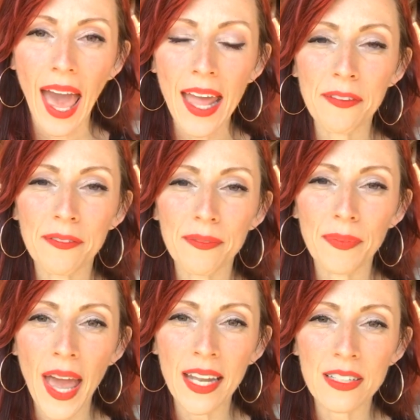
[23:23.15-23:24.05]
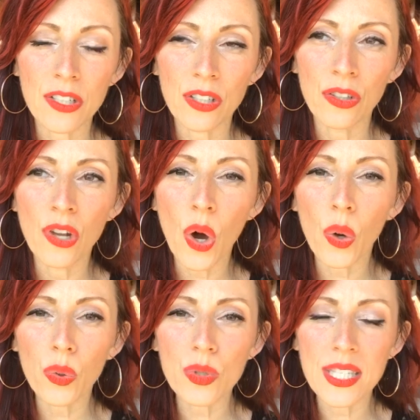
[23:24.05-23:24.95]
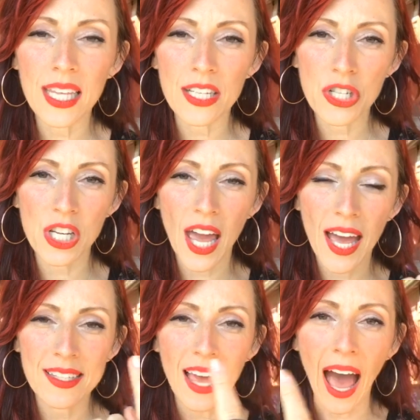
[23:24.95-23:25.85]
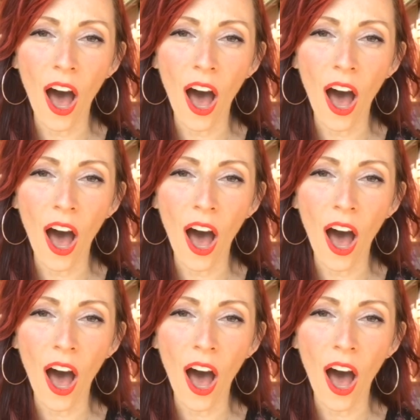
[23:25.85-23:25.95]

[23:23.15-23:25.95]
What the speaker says: and knows that she has